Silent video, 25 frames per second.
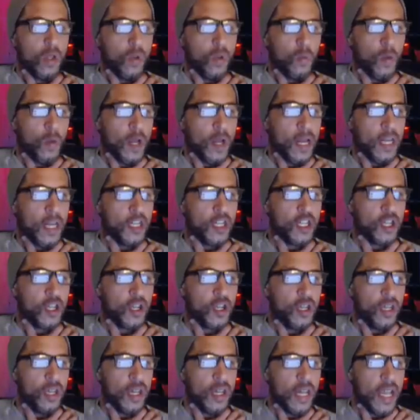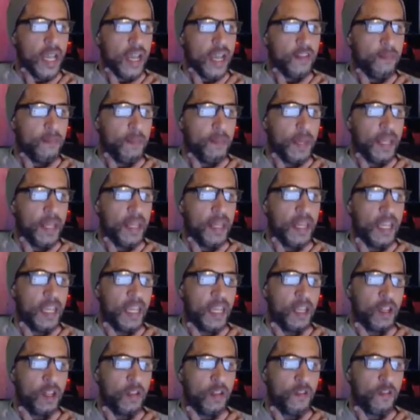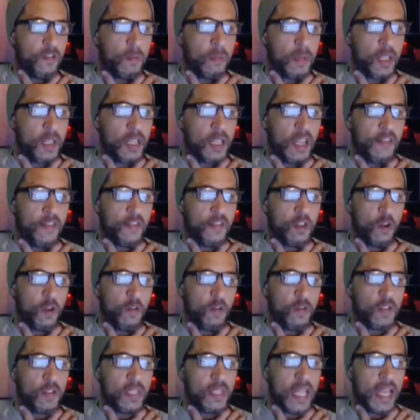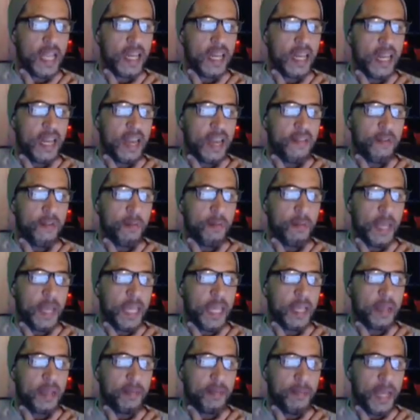when I shouldn't have been ill from the leftovers that never made,